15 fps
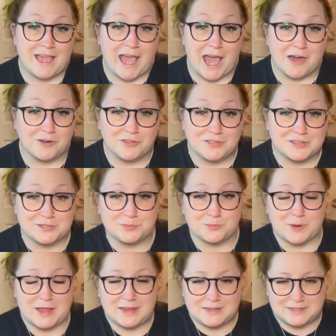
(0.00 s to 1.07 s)
how this
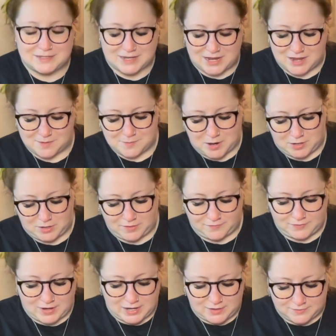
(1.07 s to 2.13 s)
went. I'll give
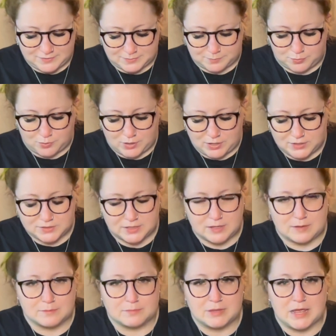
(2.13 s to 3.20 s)
kind of some pointers, and then
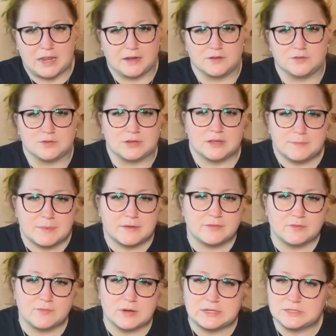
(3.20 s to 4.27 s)
I'm planning on doing a bit of
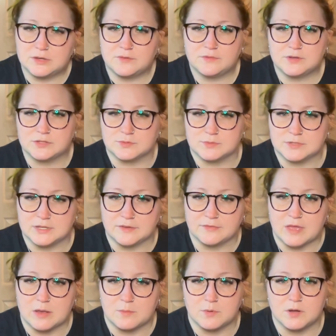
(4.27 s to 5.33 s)
a voiceover, so we'll see if
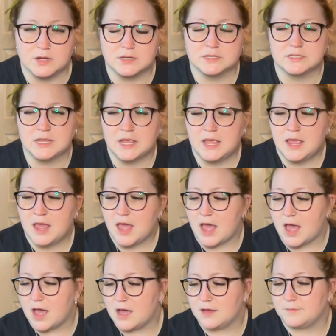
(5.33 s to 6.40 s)
that works.
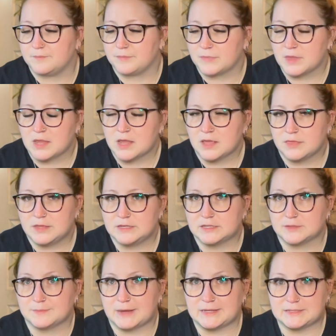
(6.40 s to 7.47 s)
This
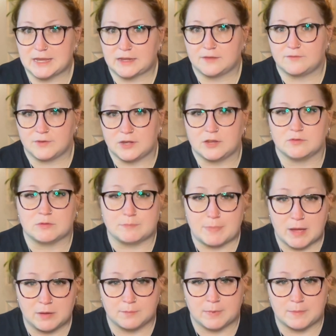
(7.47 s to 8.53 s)
is my second video
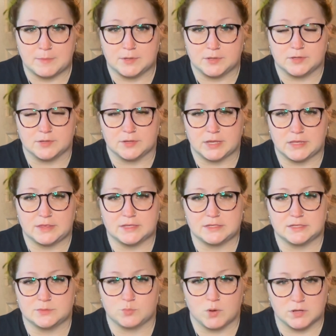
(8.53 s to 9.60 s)
about my Mill Hill kit. This
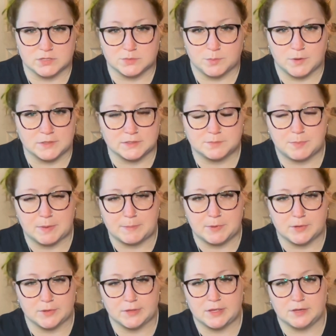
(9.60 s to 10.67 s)
is Wanda's Wands by
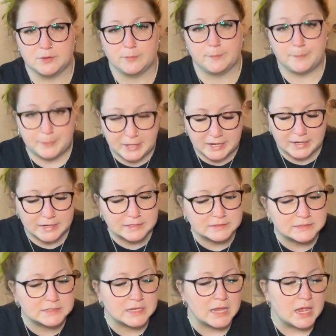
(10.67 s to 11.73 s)
Mill Hill
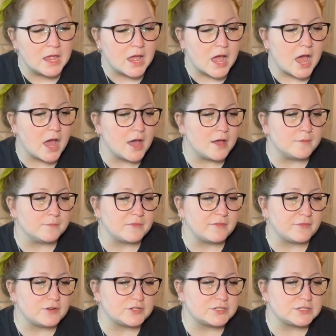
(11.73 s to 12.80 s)
Beads. The
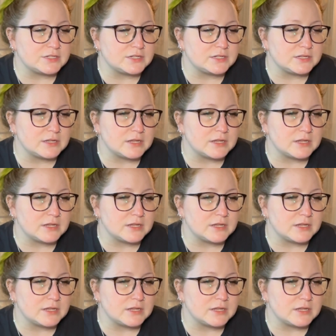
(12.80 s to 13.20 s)
first